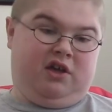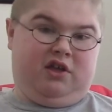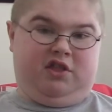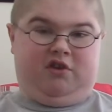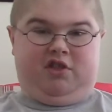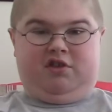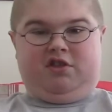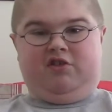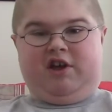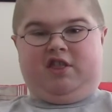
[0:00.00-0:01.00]
So
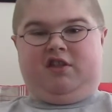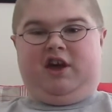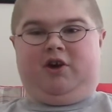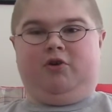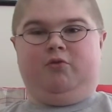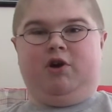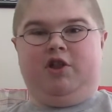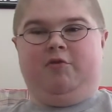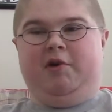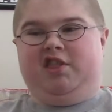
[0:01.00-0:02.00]
that's like one
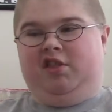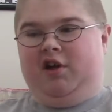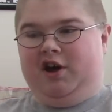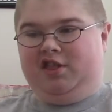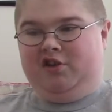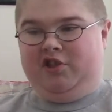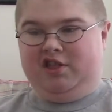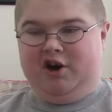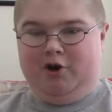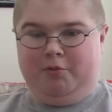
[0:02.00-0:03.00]
of the best lines on
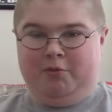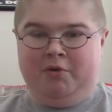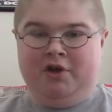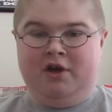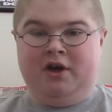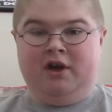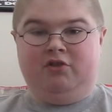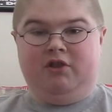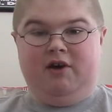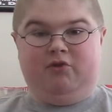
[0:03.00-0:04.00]
this album.
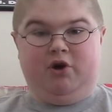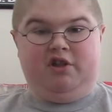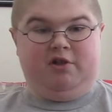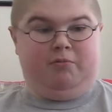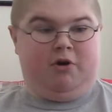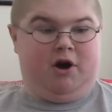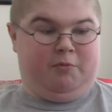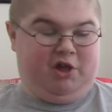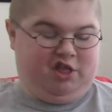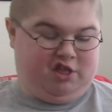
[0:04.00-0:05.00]
Never is a
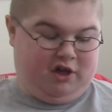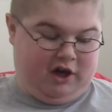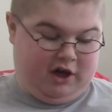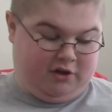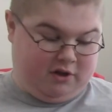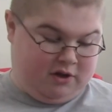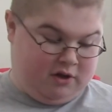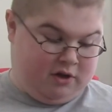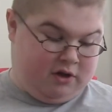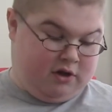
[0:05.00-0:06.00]
promise, and
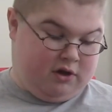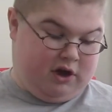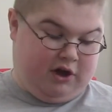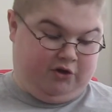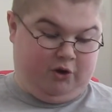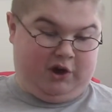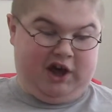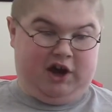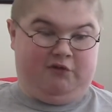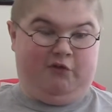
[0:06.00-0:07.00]
you
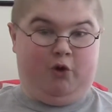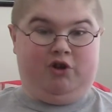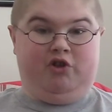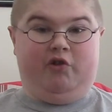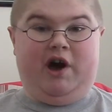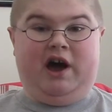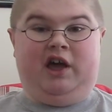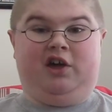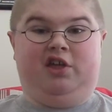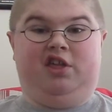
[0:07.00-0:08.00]
can't afford to
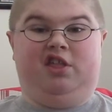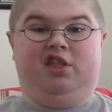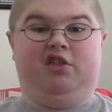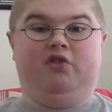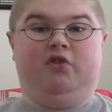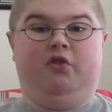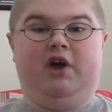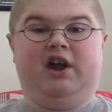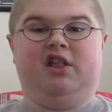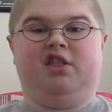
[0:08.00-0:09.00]
lie, because
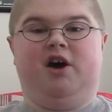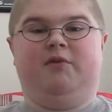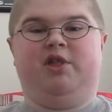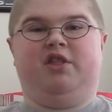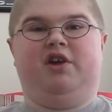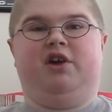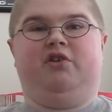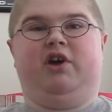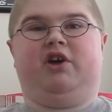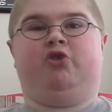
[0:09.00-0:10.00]
that is obviously
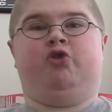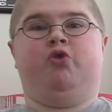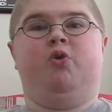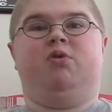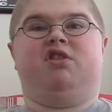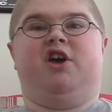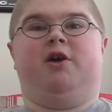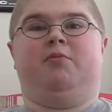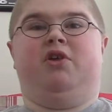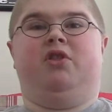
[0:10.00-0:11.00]
like a true
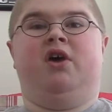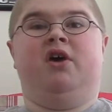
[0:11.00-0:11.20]
statement.